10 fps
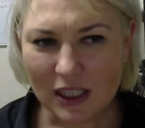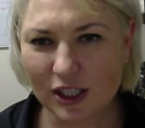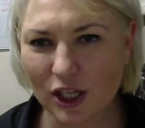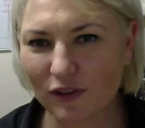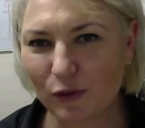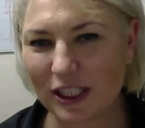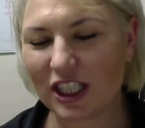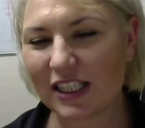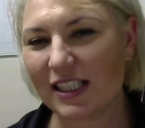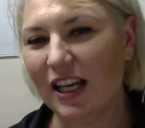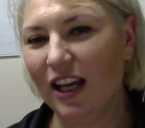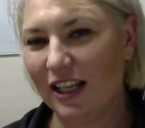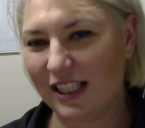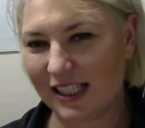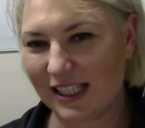So if we
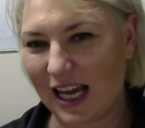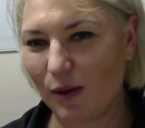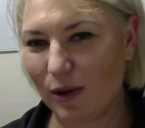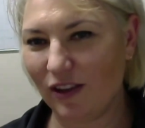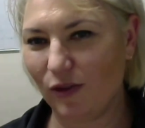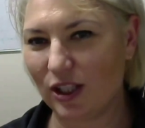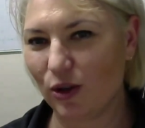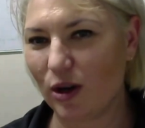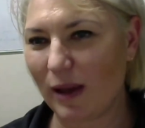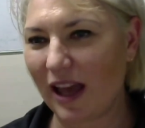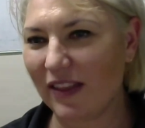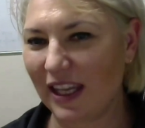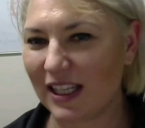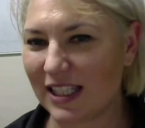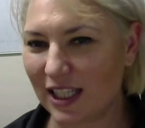if we talk about
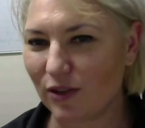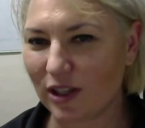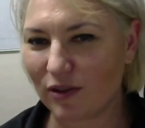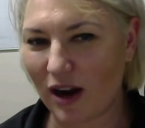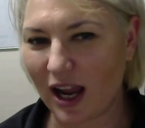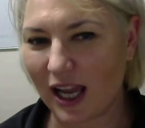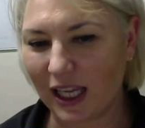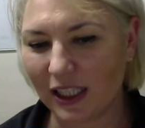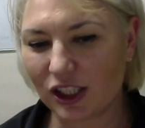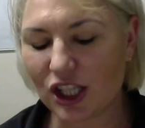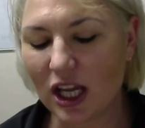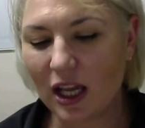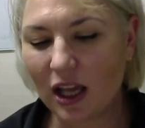the interior range,